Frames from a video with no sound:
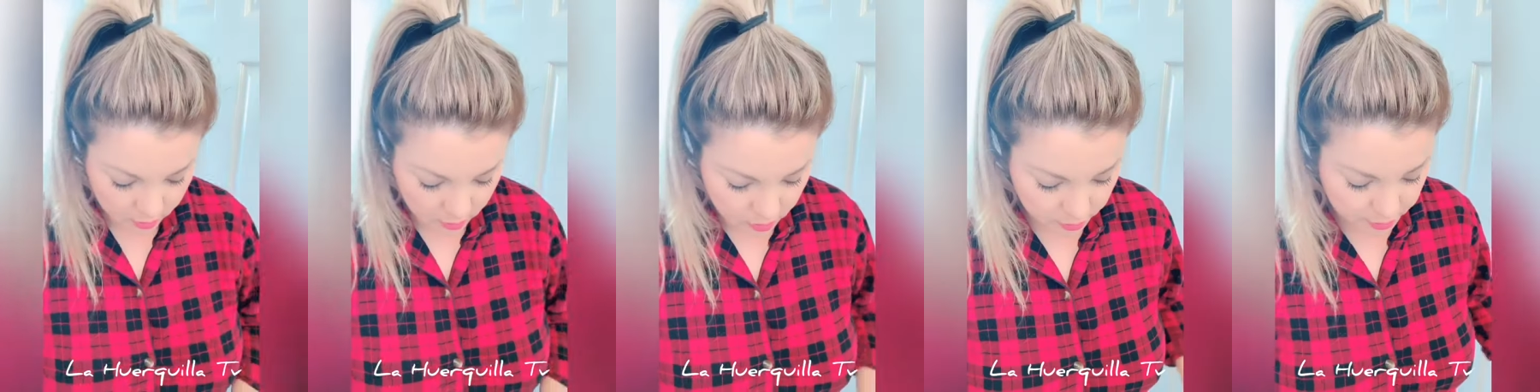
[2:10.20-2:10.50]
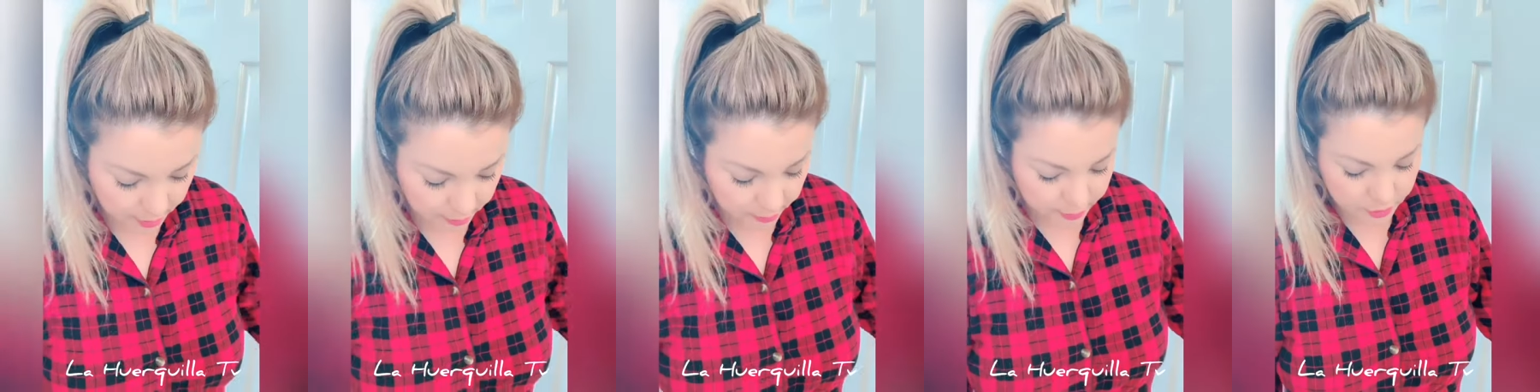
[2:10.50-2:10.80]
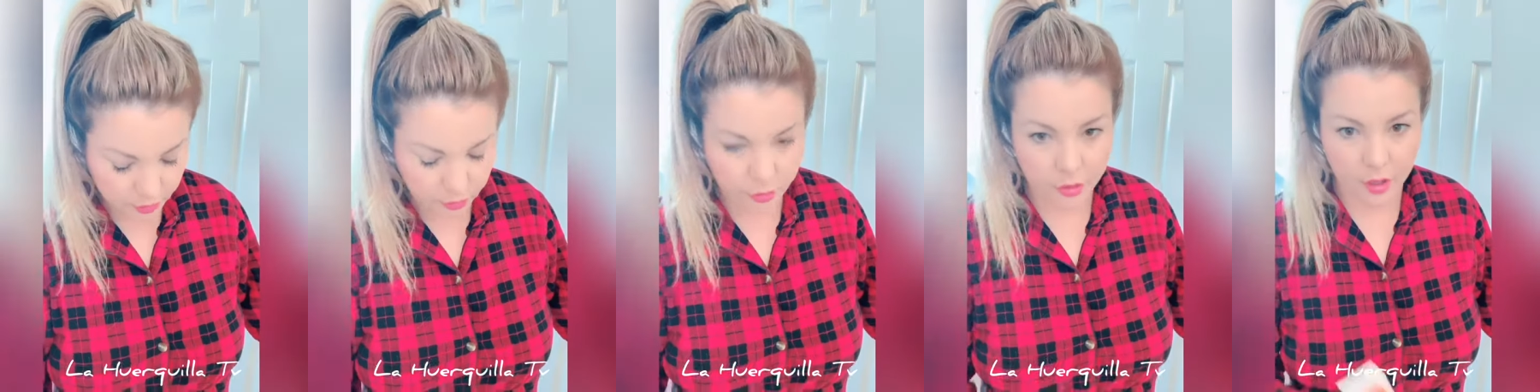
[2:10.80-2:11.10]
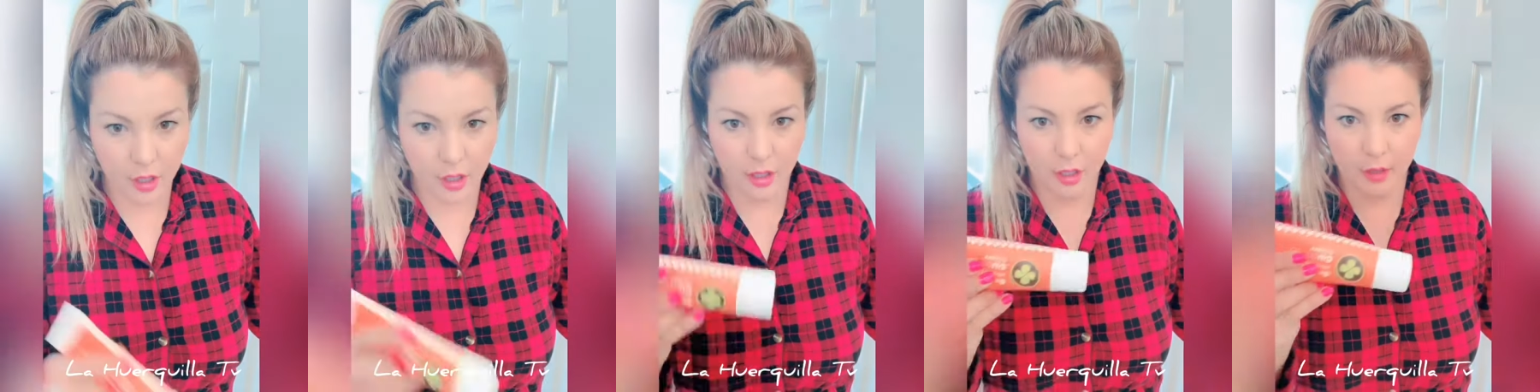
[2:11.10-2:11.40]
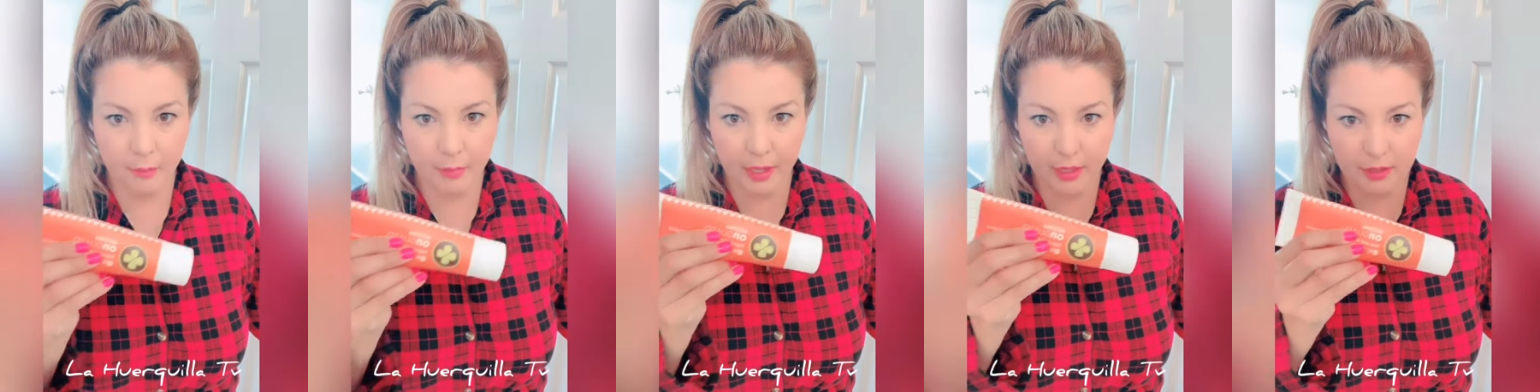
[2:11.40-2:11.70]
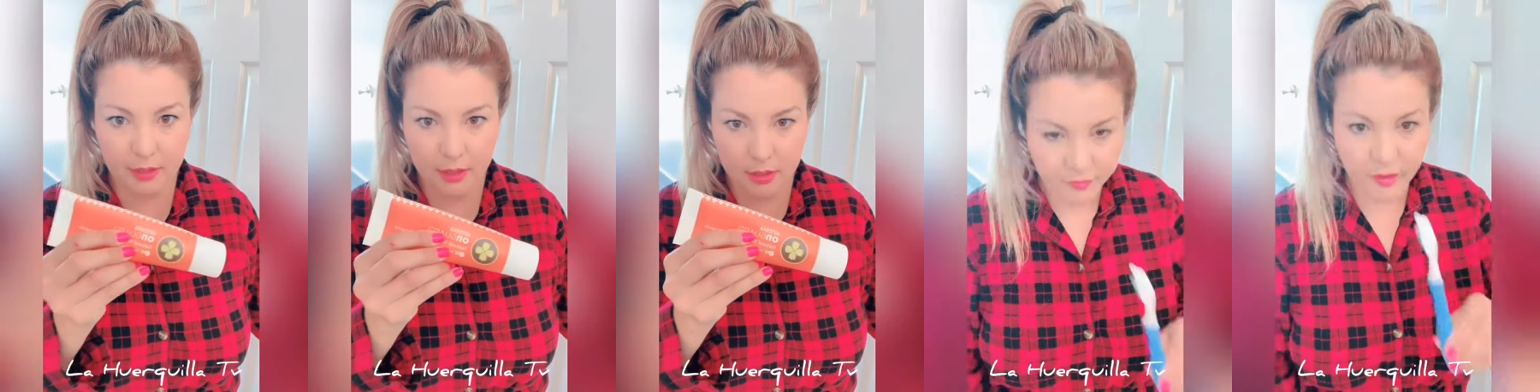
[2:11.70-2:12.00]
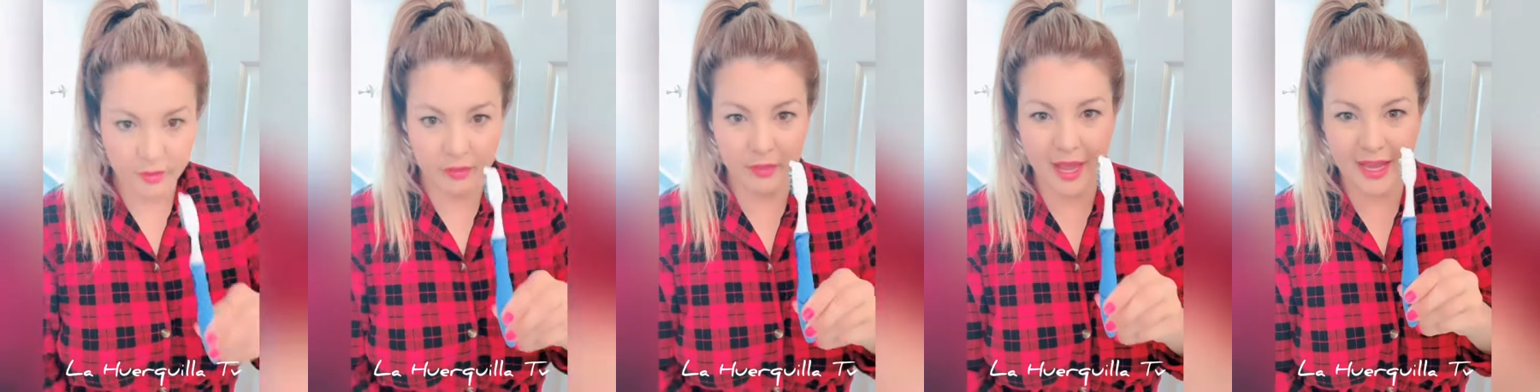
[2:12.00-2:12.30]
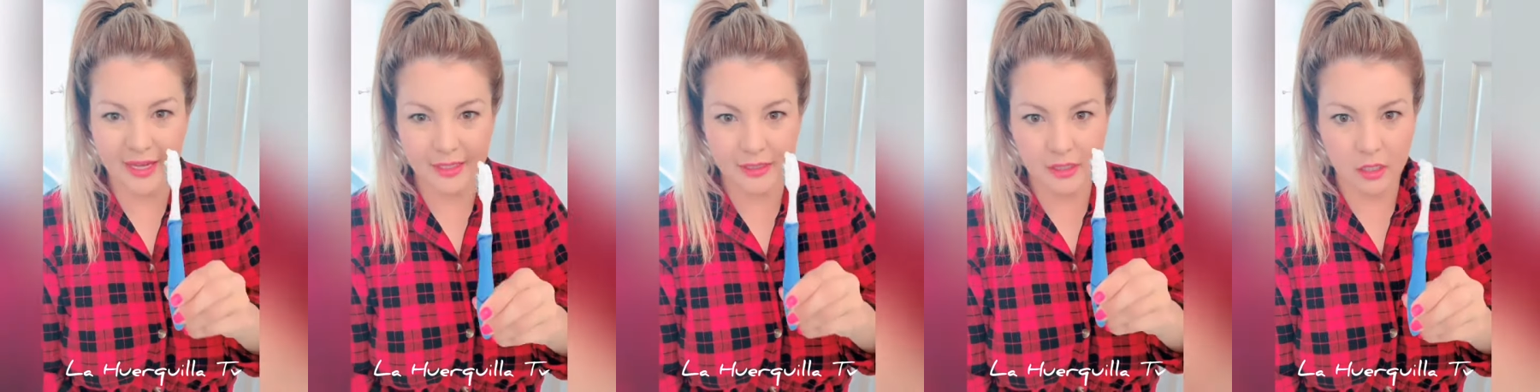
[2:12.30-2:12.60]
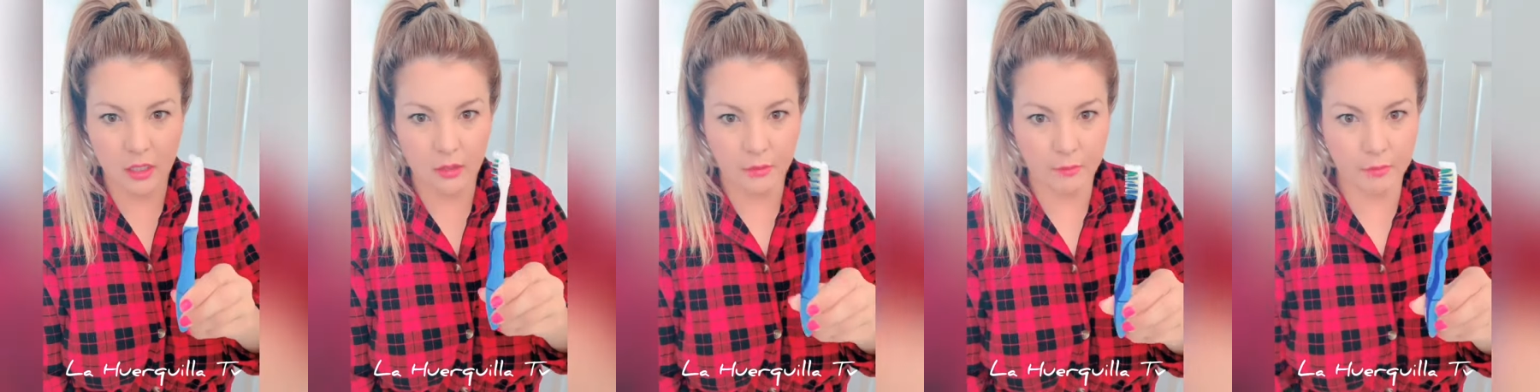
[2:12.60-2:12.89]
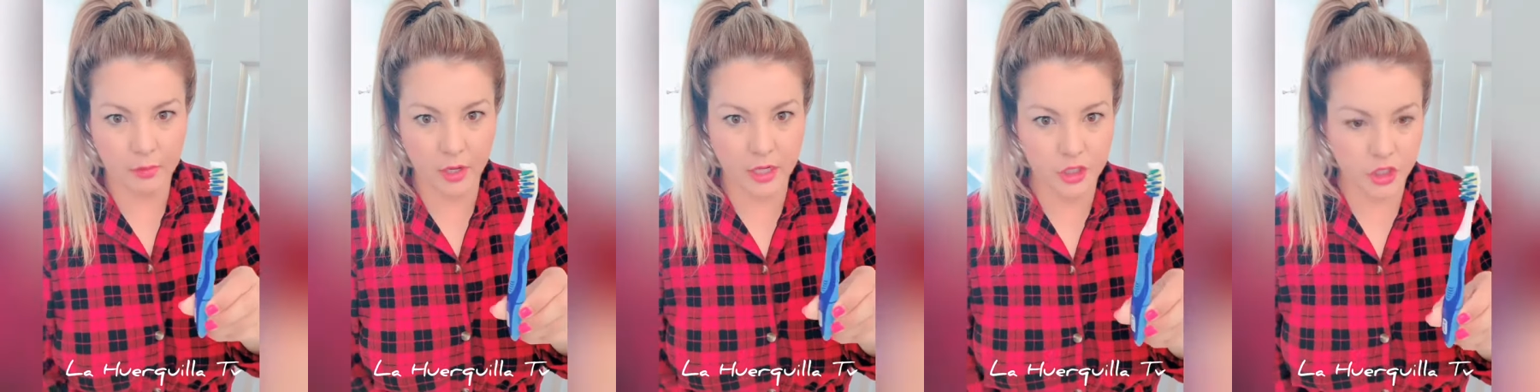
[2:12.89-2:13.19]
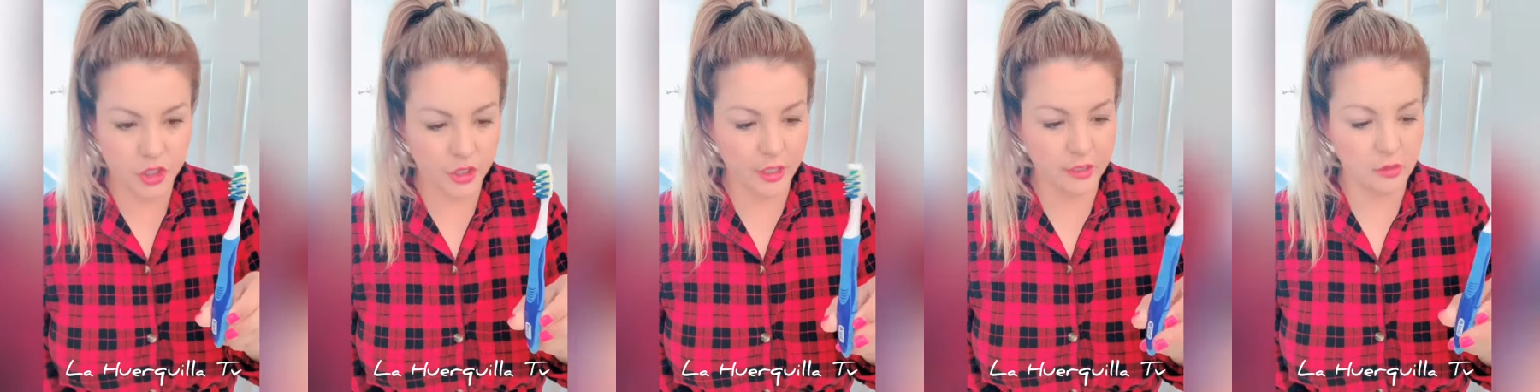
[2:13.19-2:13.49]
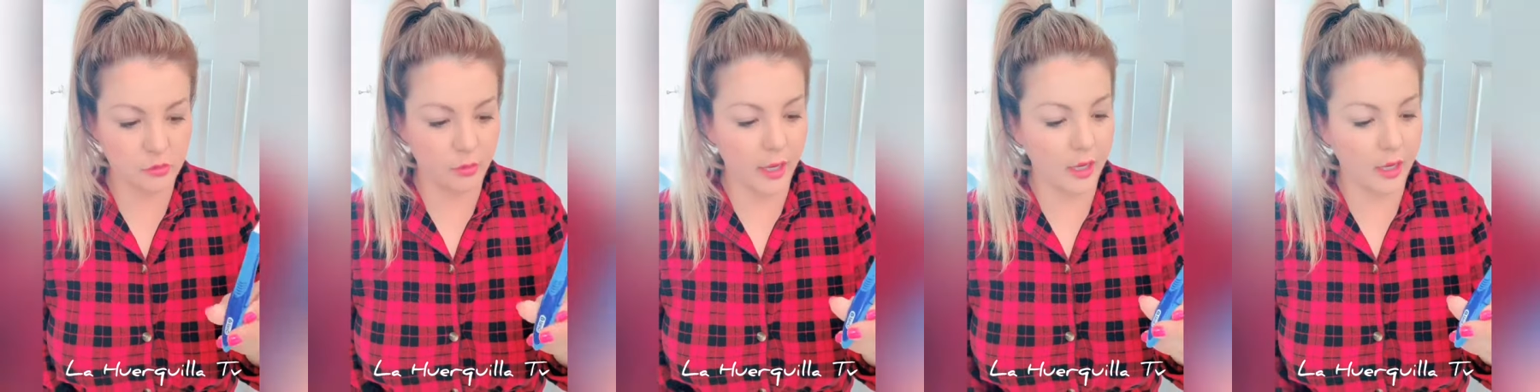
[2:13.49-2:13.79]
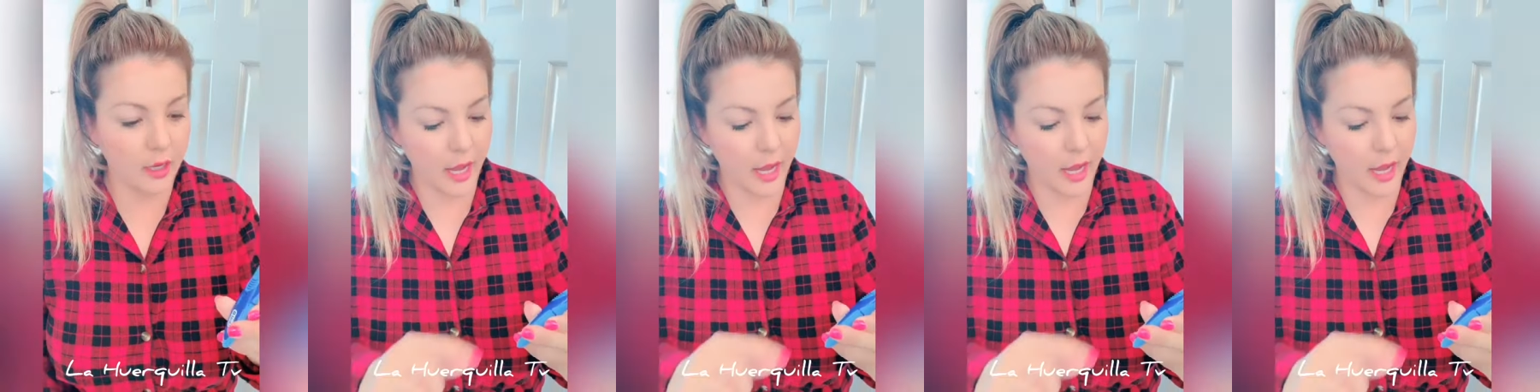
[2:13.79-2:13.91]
doTERRA toothpaste, nice brush as well.